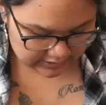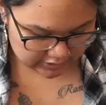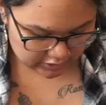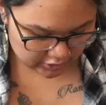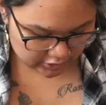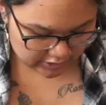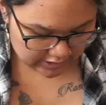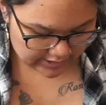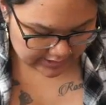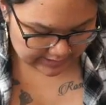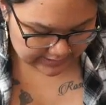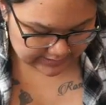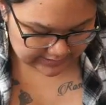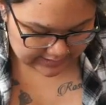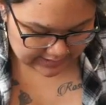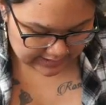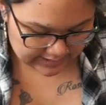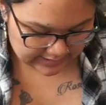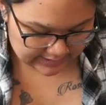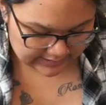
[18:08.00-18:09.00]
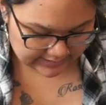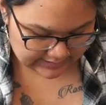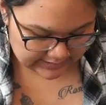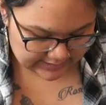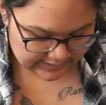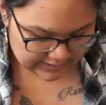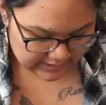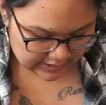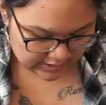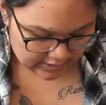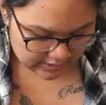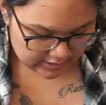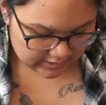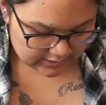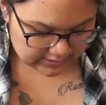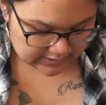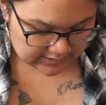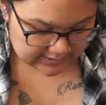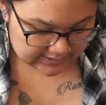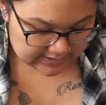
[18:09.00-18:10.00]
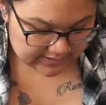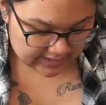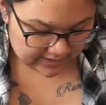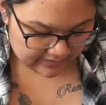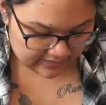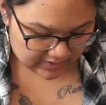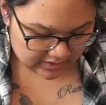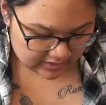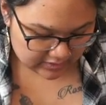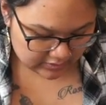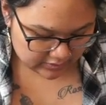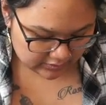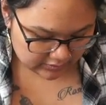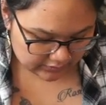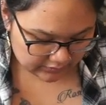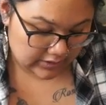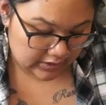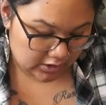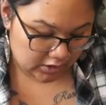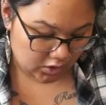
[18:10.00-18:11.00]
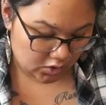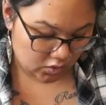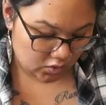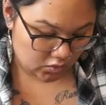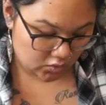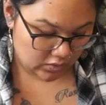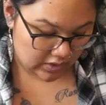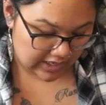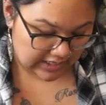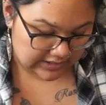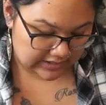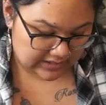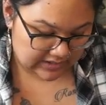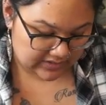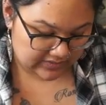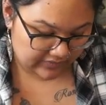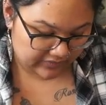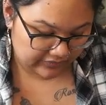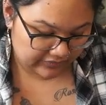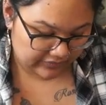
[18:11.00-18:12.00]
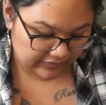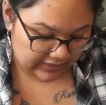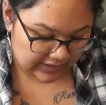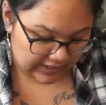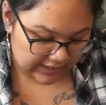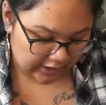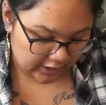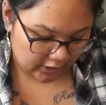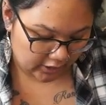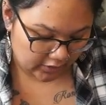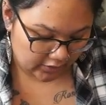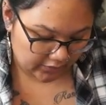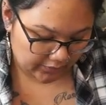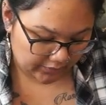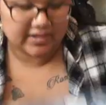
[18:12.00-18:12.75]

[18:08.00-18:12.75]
these are a size 7 low rise flare